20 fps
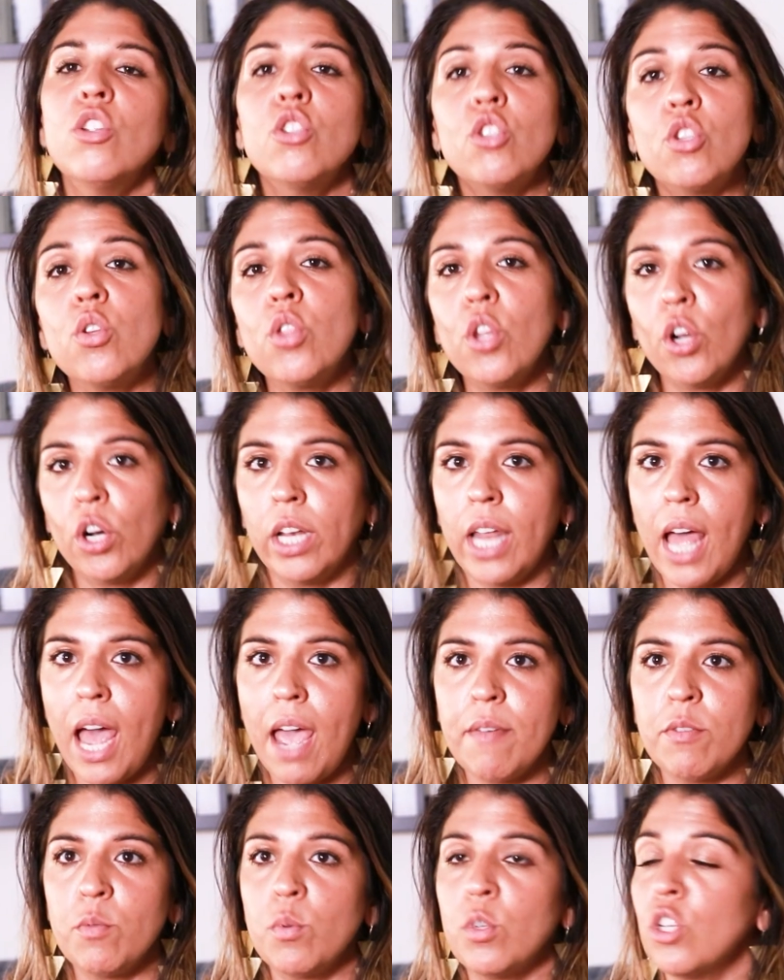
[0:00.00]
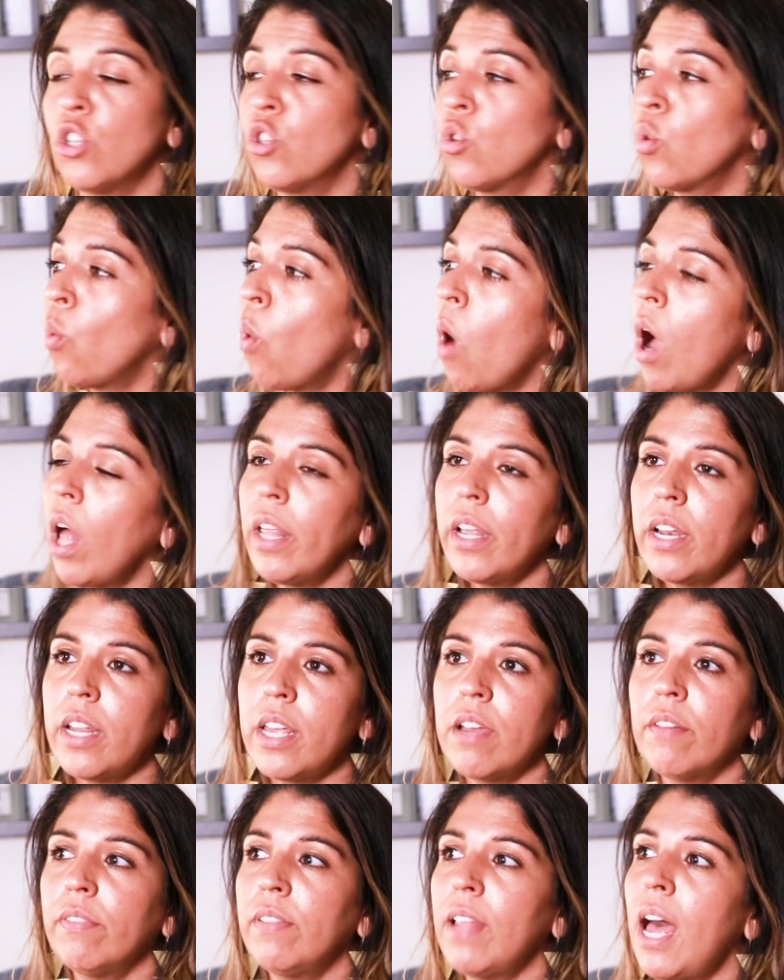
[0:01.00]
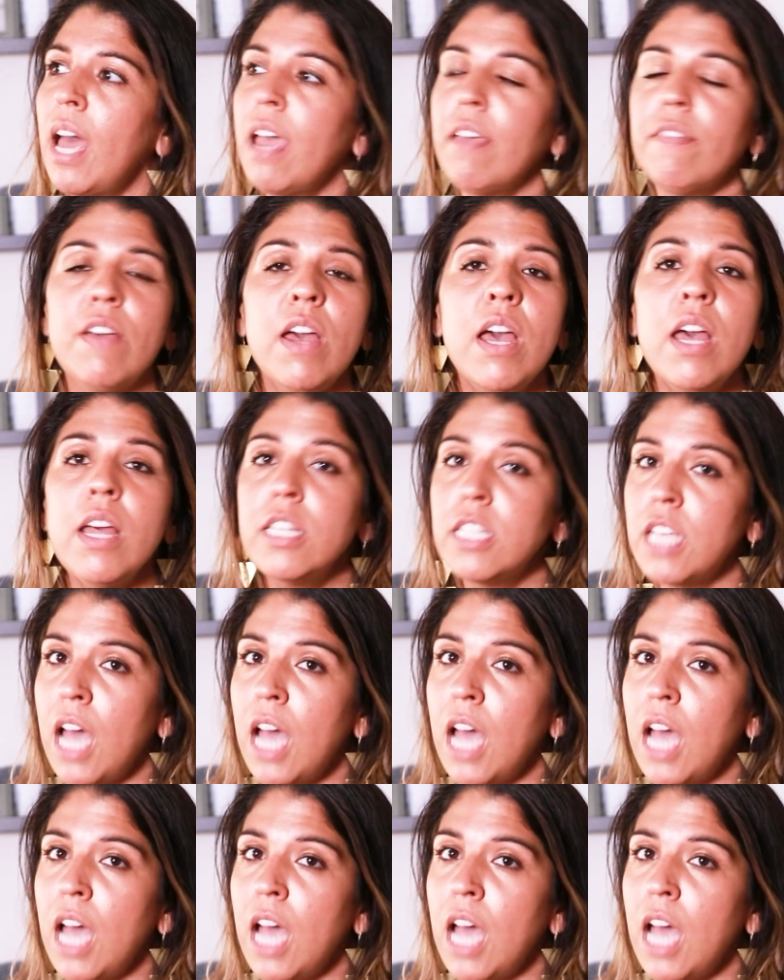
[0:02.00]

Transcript: to their lives, which is quality of life,